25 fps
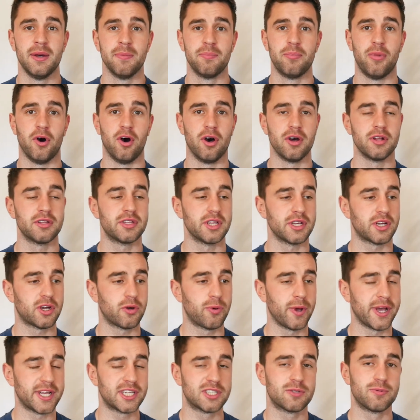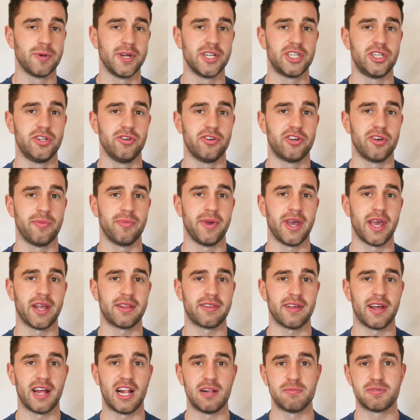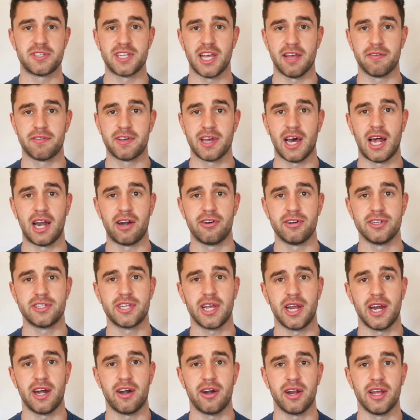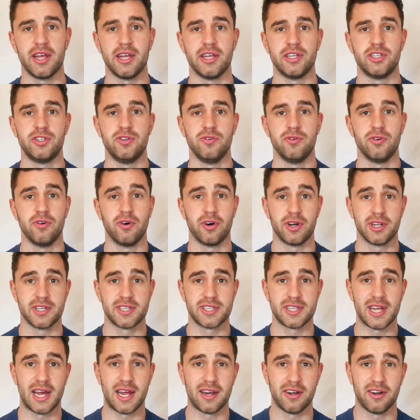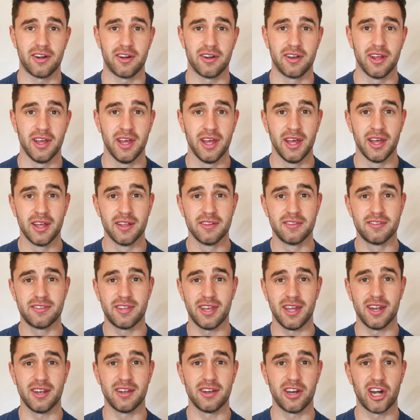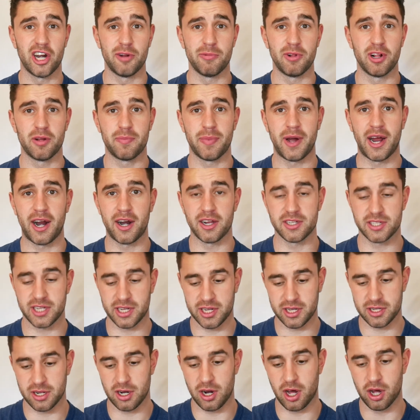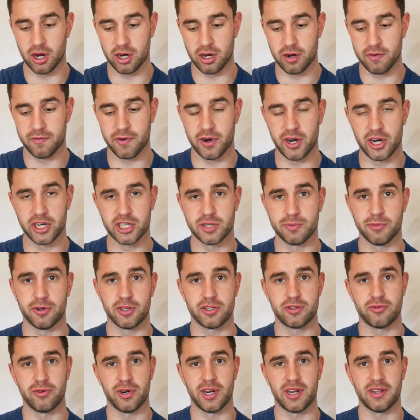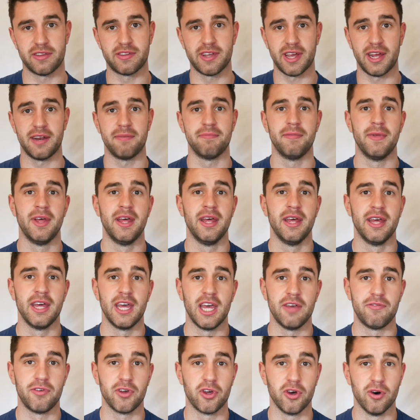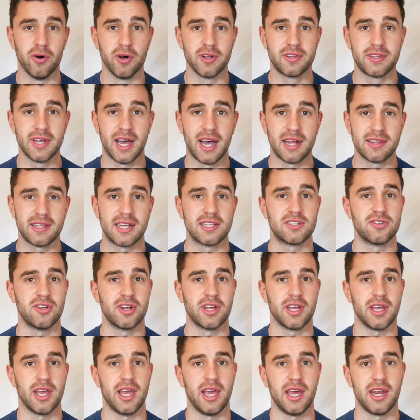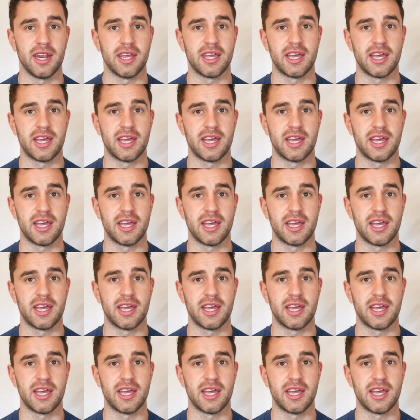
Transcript: But the quick switch you can make to help save calories here is, you know, the standard tin dairy milk bars, like a longer version, but it's really thin. If you go with that, that's only 80